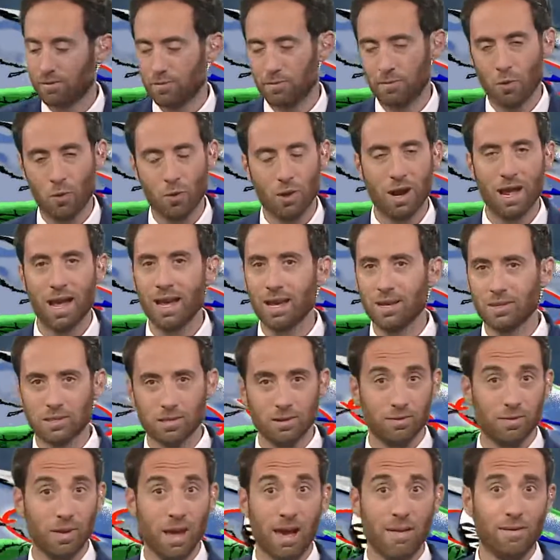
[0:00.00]
four days
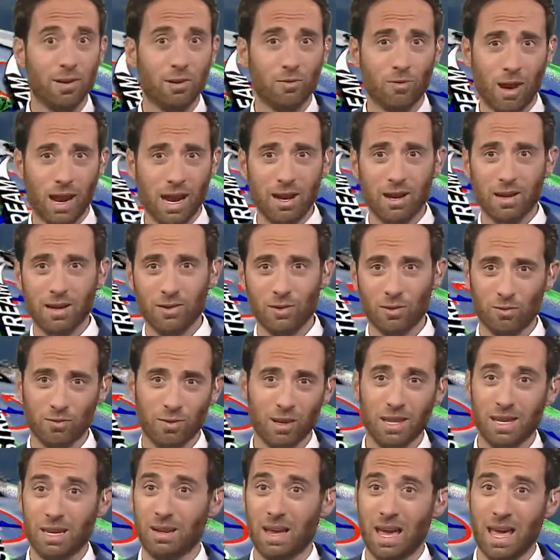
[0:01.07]
of heavy rain or
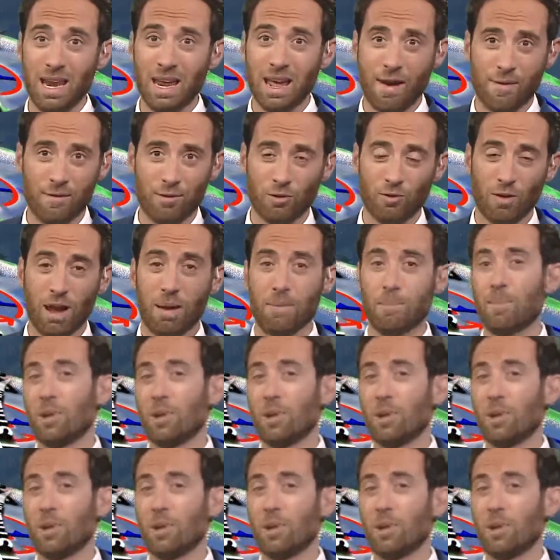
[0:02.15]
really any heavy rain,